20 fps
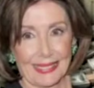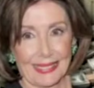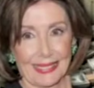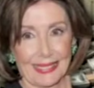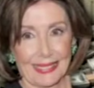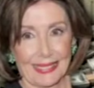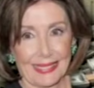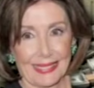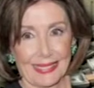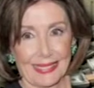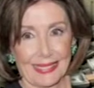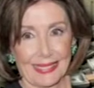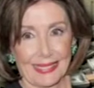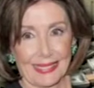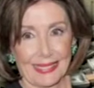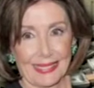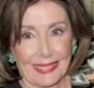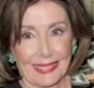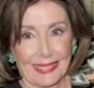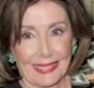
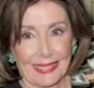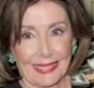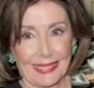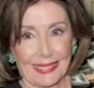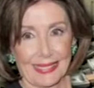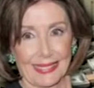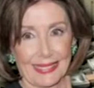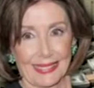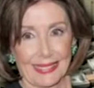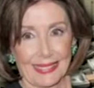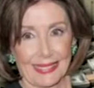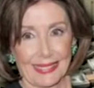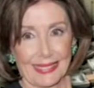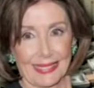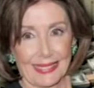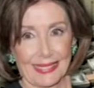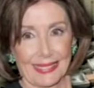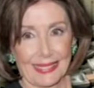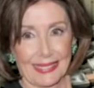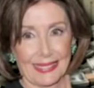
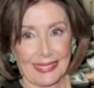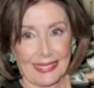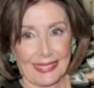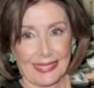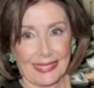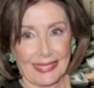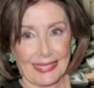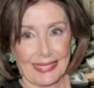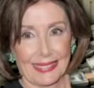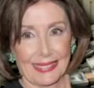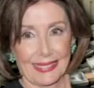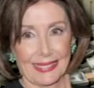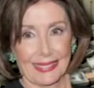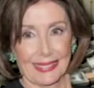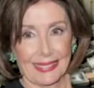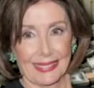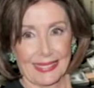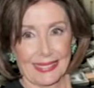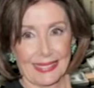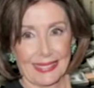
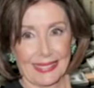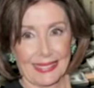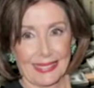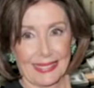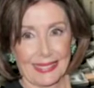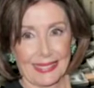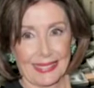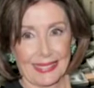[no speech]